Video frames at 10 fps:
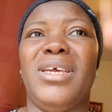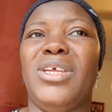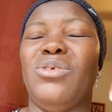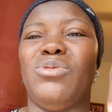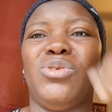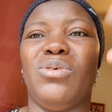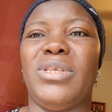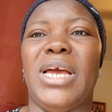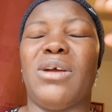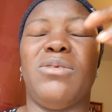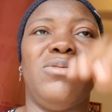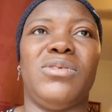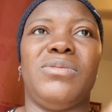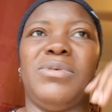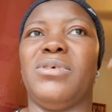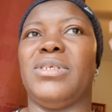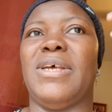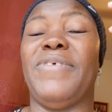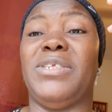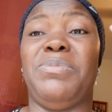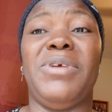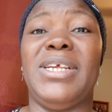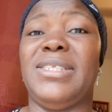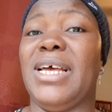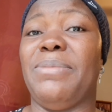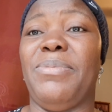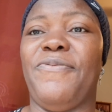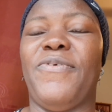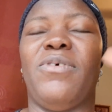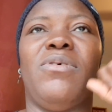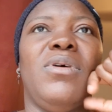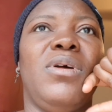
you know, soak their clothes, because I've experienced that before.